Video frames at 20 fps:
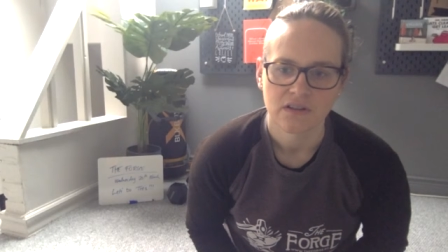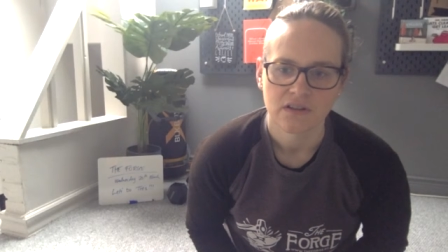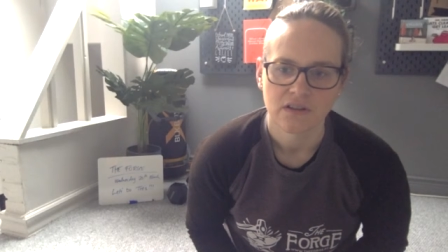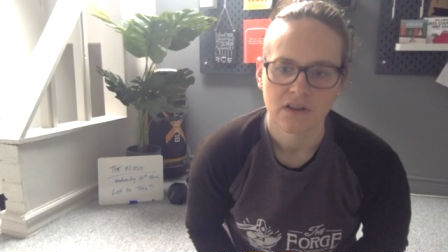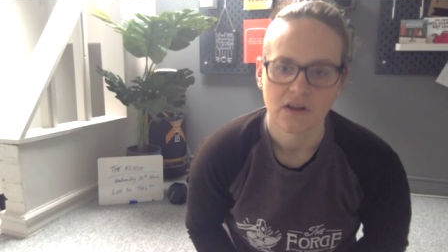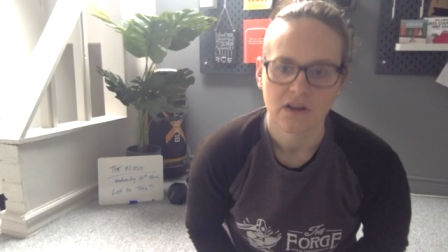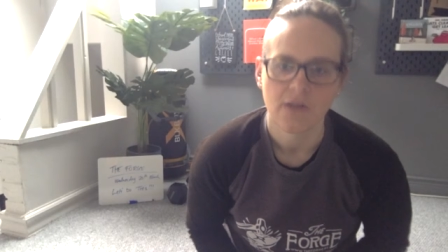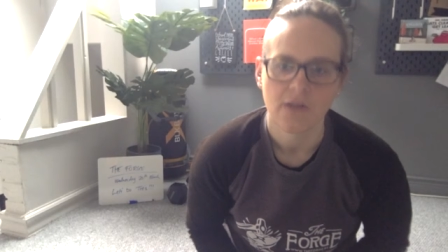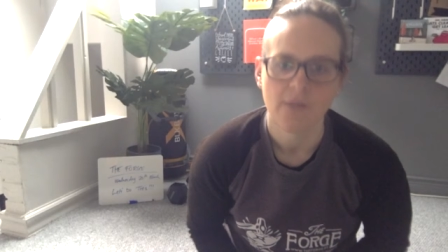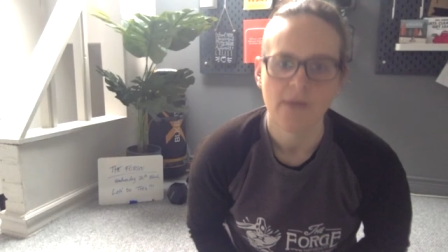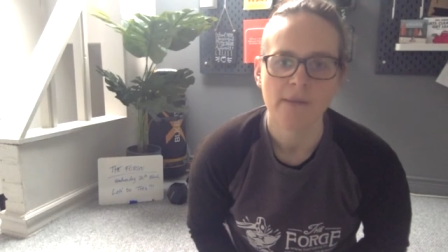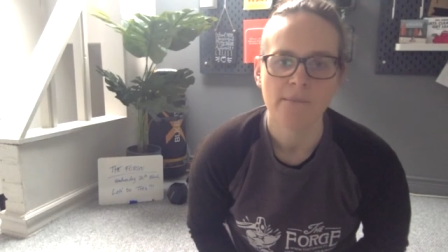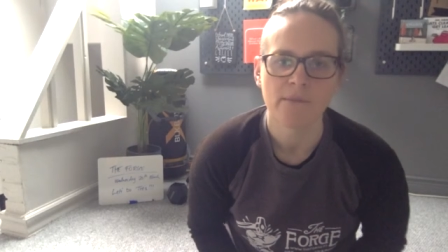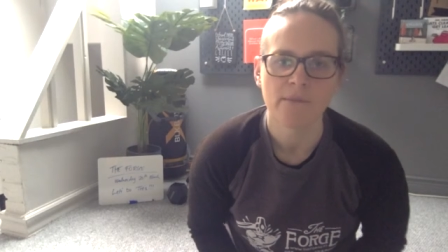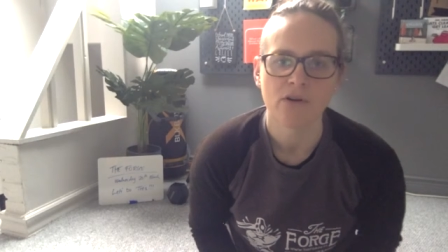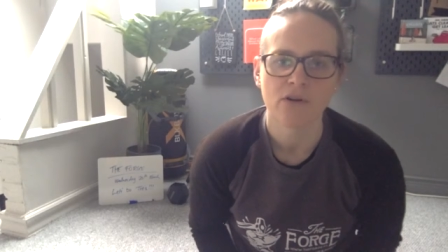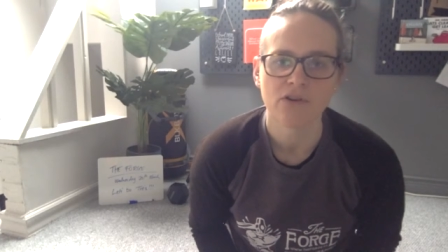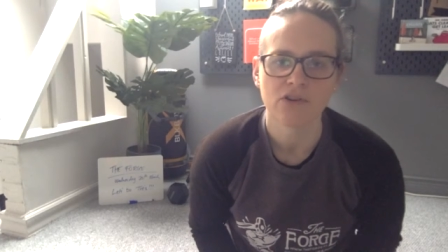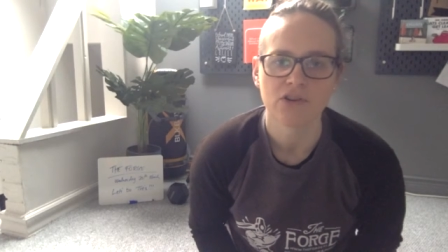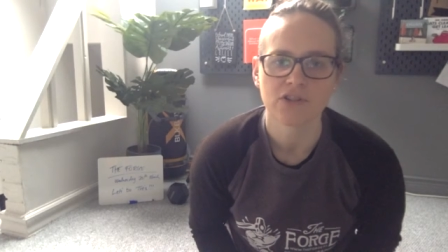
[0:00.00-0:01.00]
Now remember
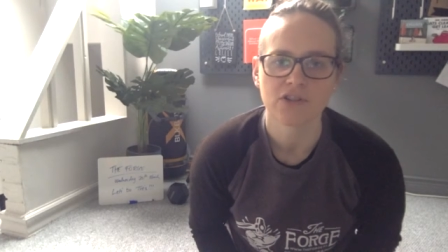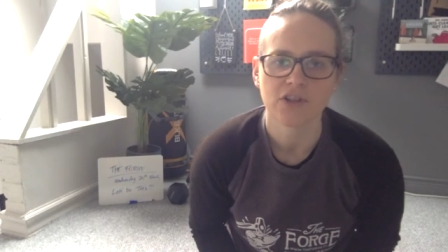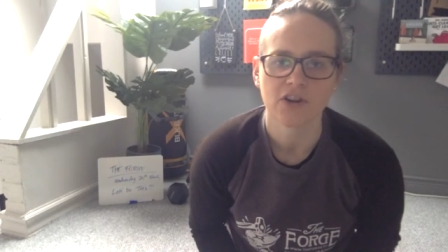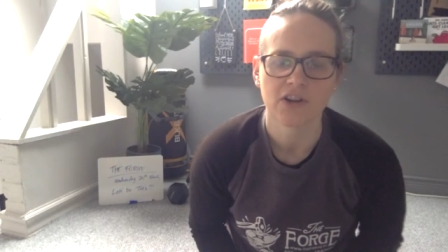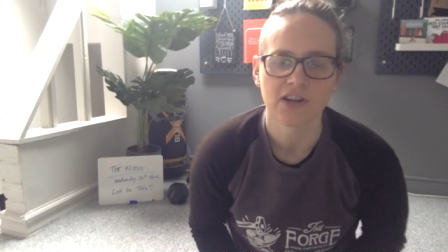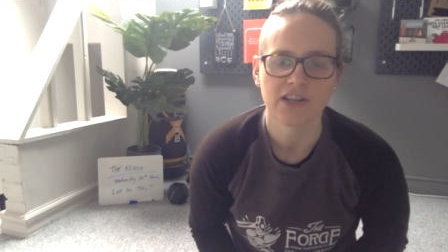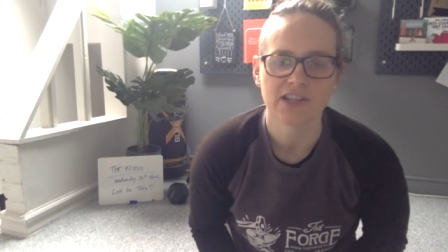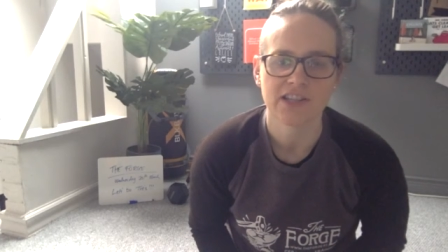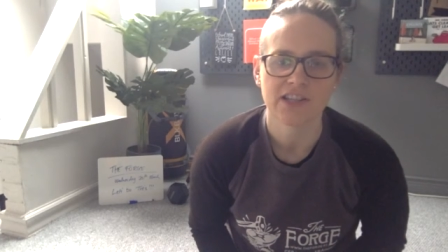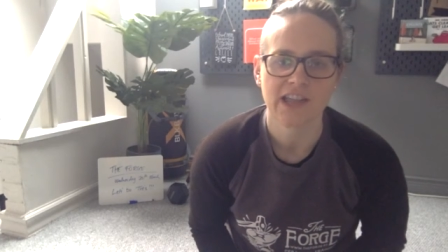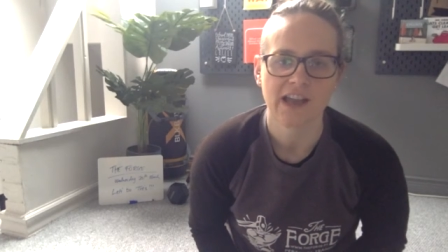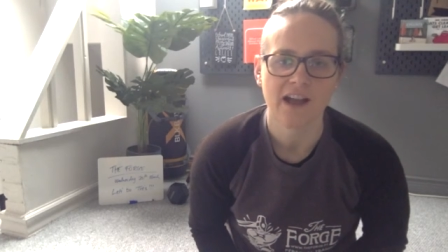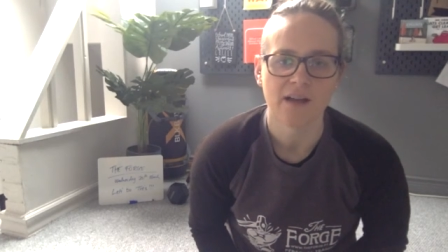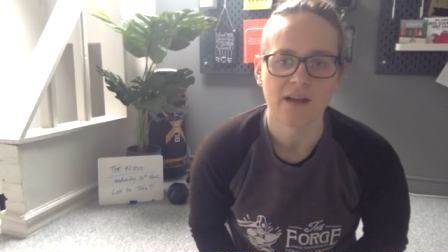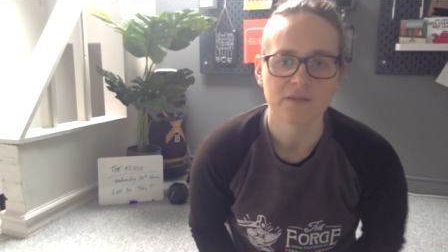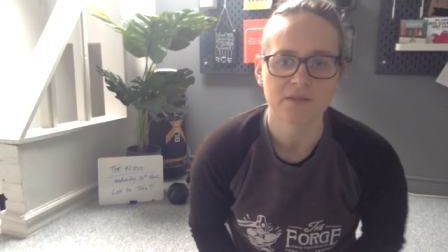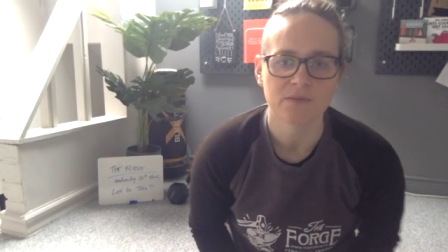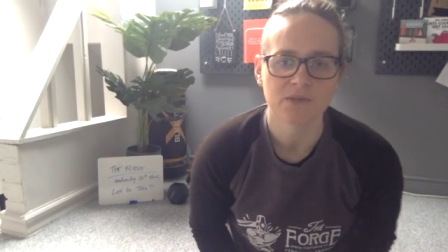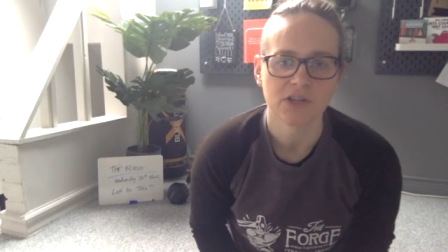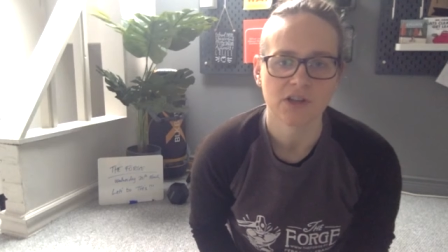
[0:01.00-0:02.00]
on your Turkish Get
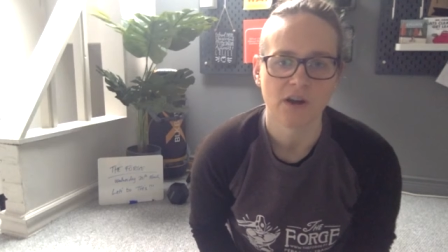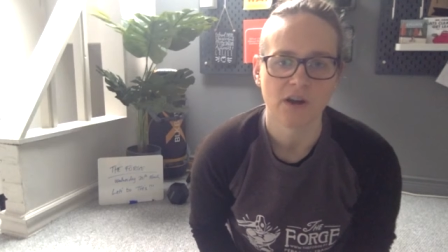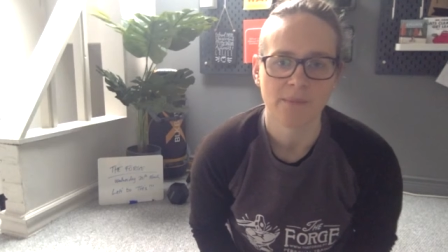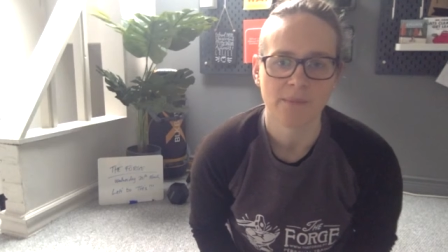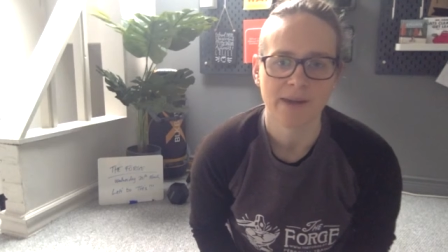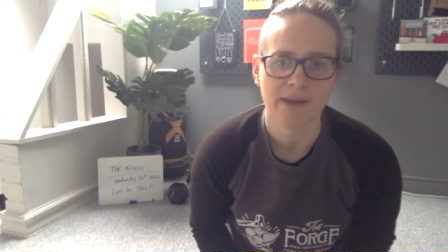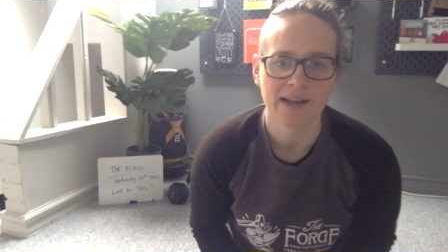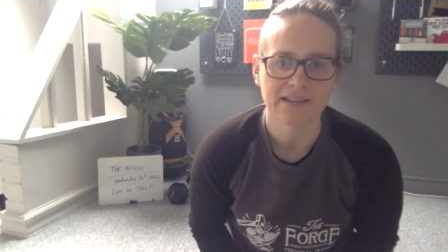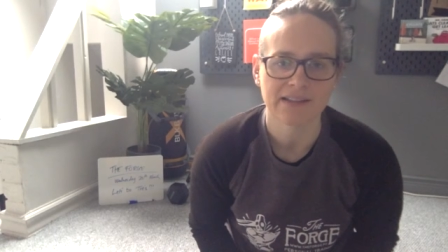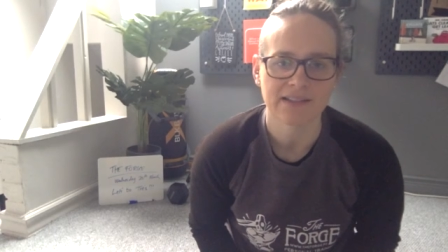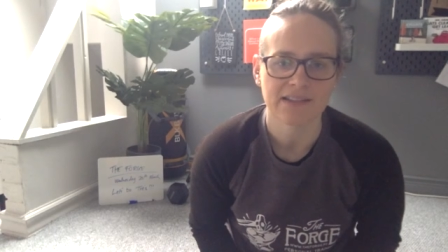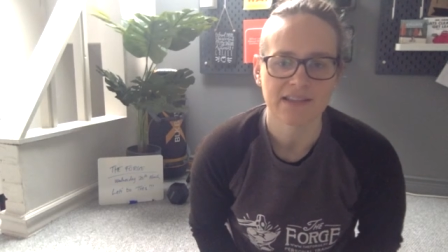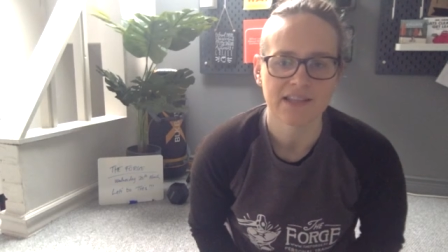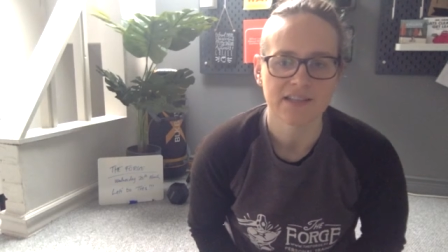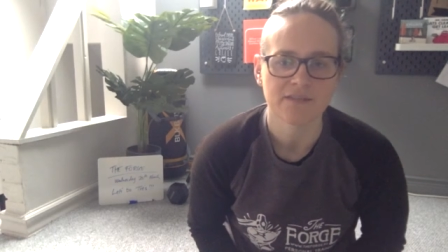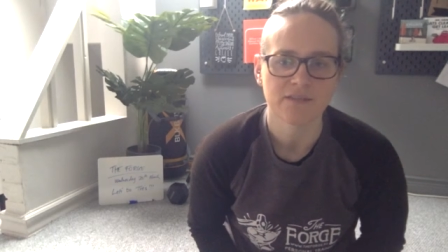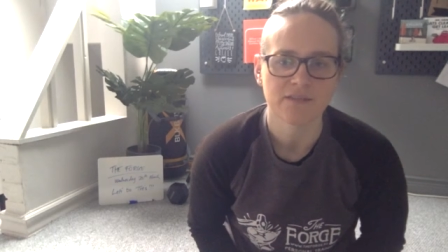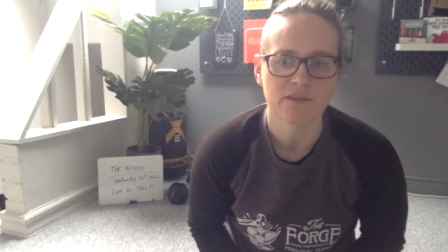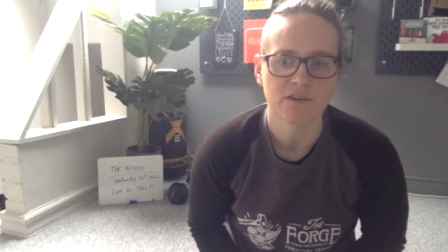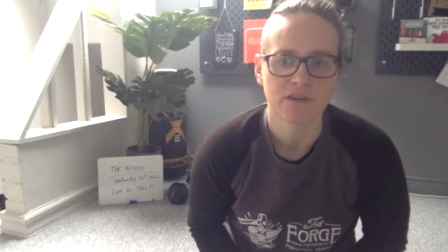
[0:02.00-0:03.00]
Ups when you come back to
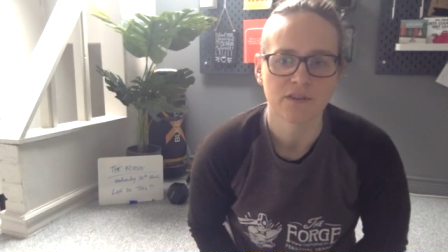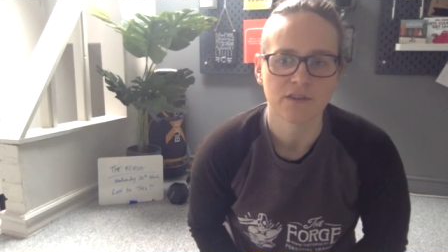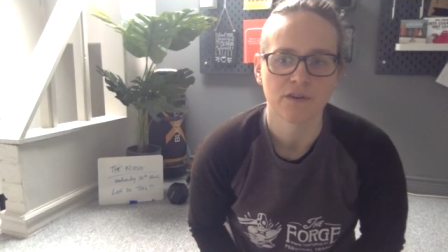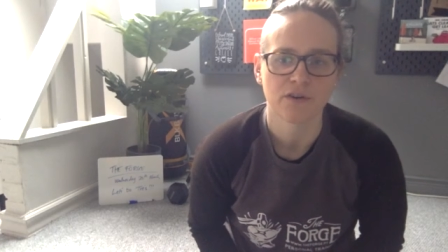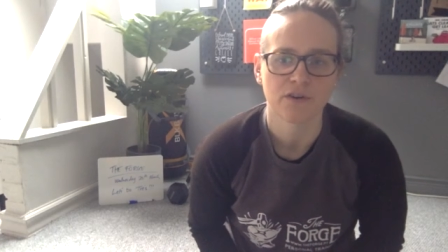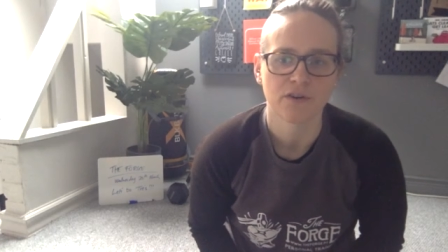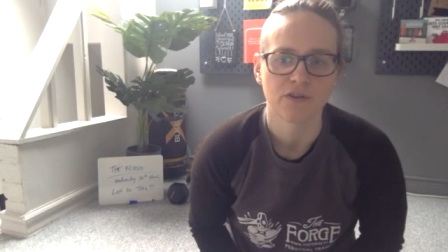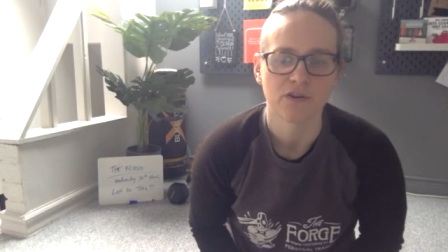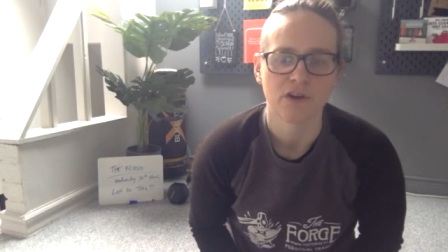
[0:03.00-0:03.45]
these for your 3rd